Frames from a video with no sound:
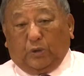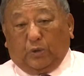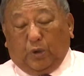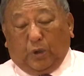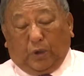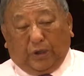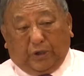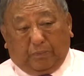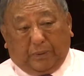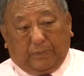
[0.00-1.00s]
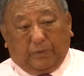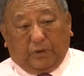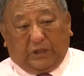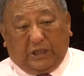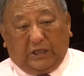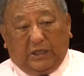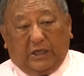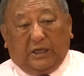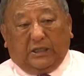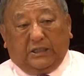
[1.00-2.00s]
Though a lot of people think
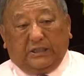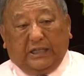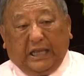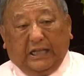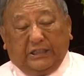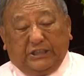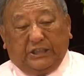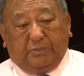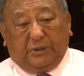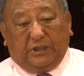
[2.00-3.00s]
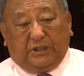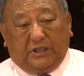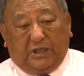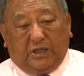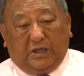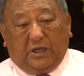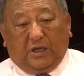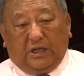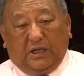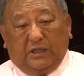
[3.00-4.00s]
this LGBT
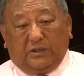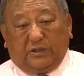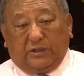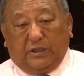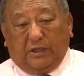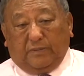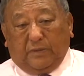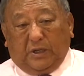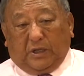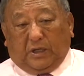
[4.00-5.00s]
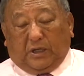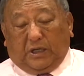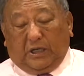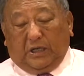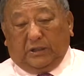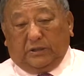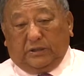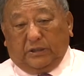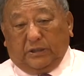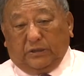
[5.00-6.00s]
is, uh,
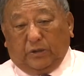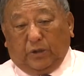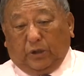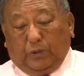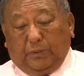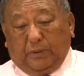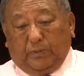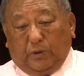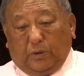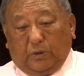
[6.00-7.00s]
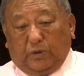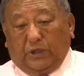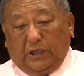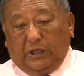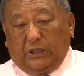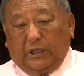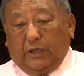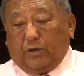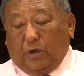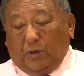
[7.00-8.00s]
is, is, a lot of people think
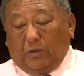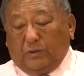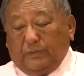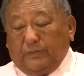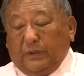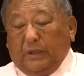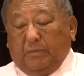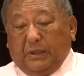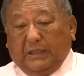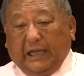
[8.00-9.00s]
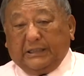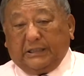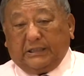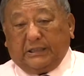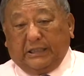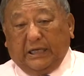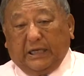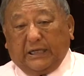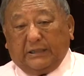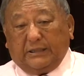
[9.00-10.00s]
they're wrong, but that's
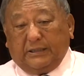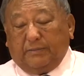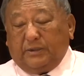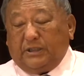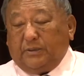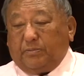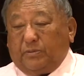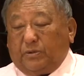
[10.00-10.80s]
their conservative